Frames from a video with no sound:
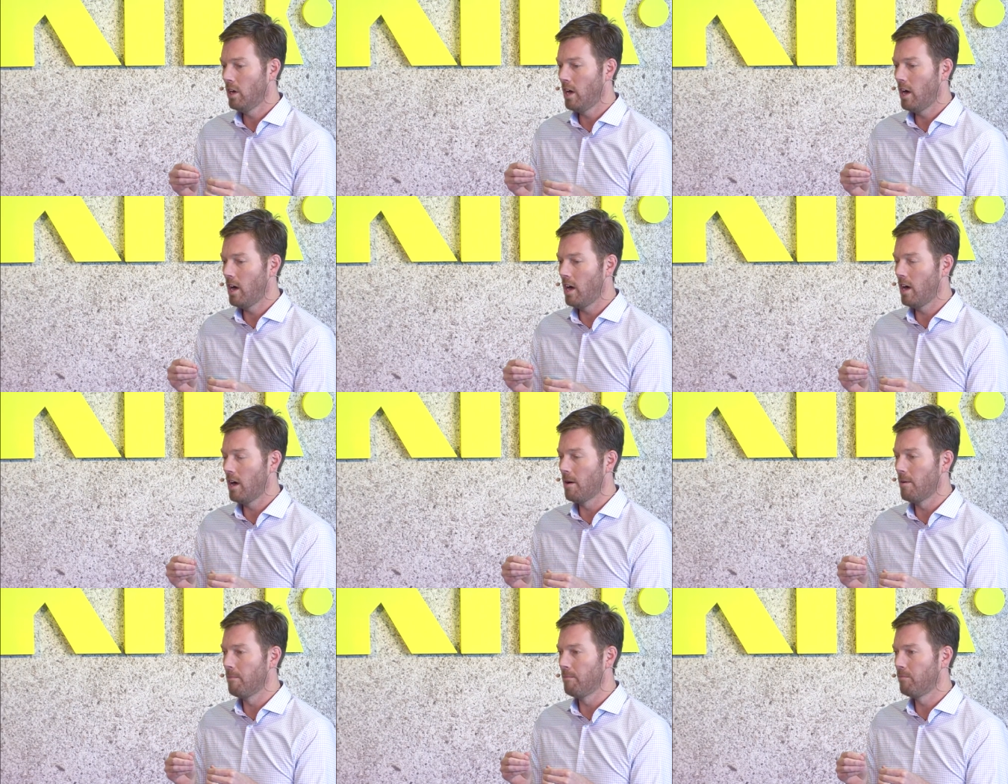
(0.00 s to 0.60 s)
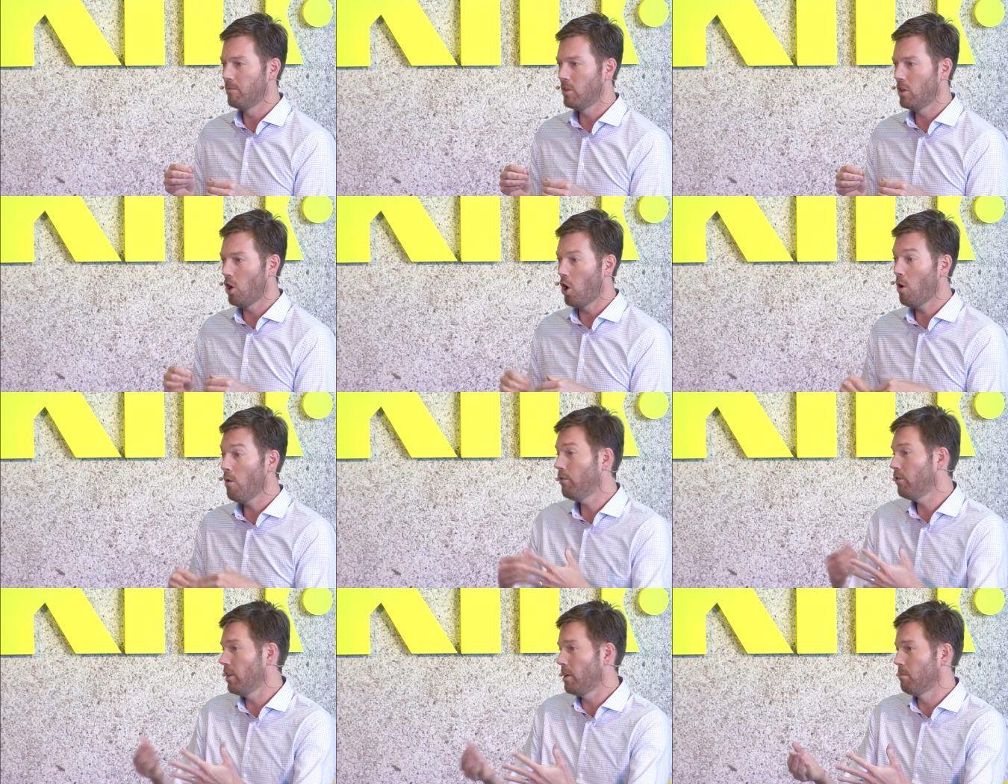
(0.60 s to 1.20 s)

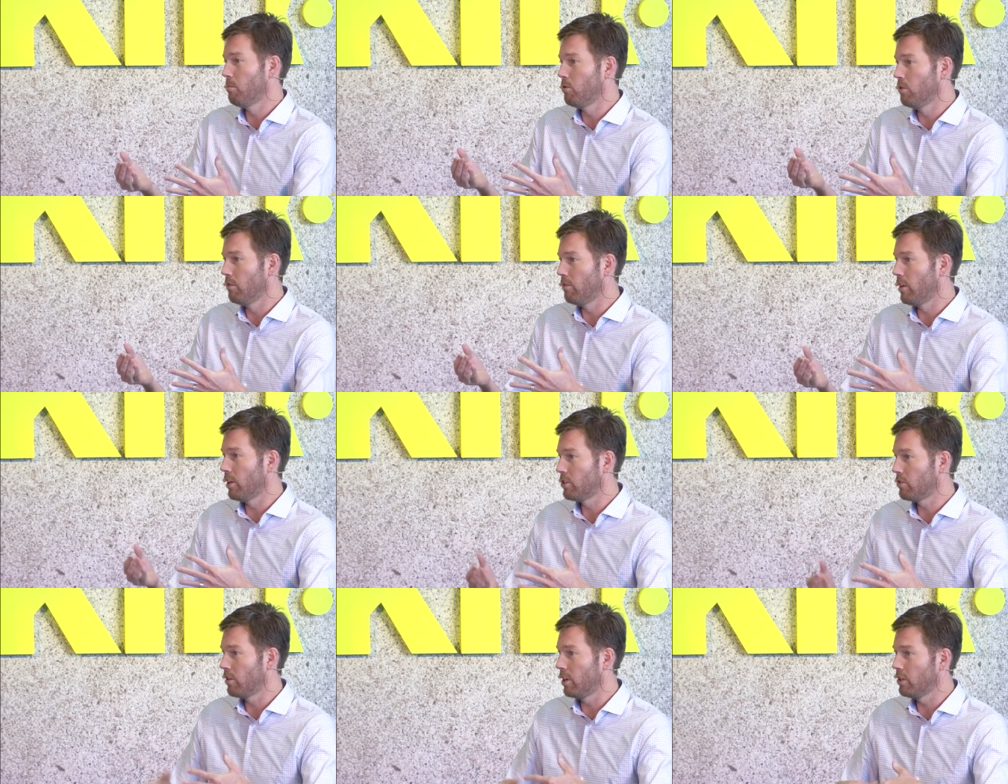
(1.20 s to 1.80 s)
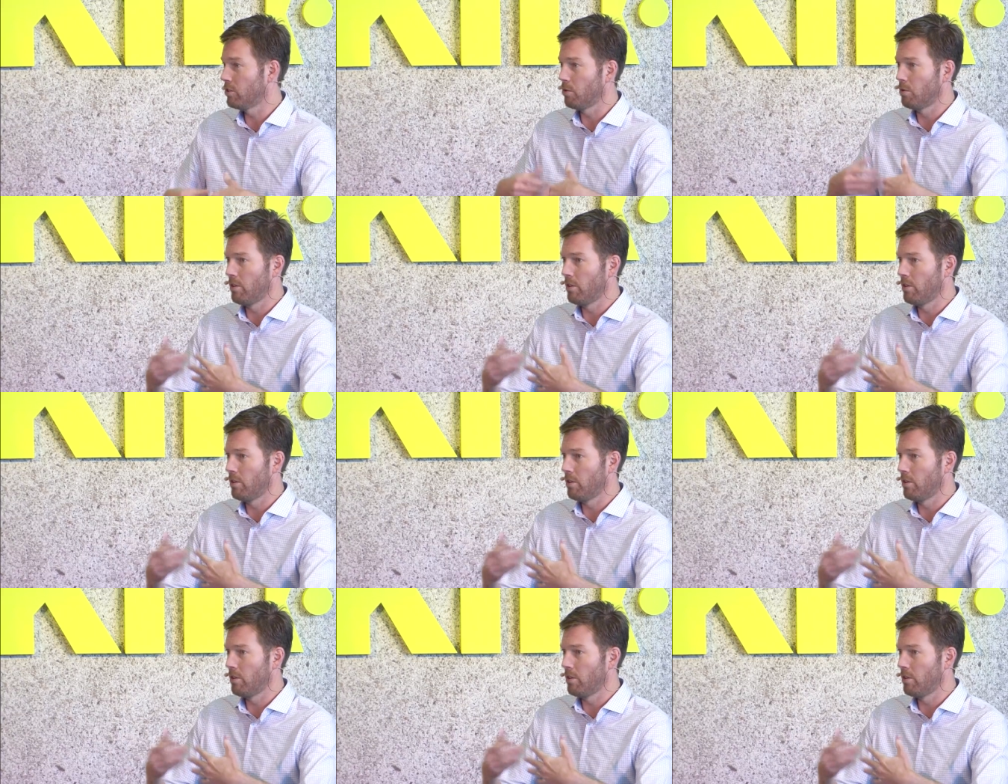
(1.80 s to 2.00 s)
hopefully improve restaurants,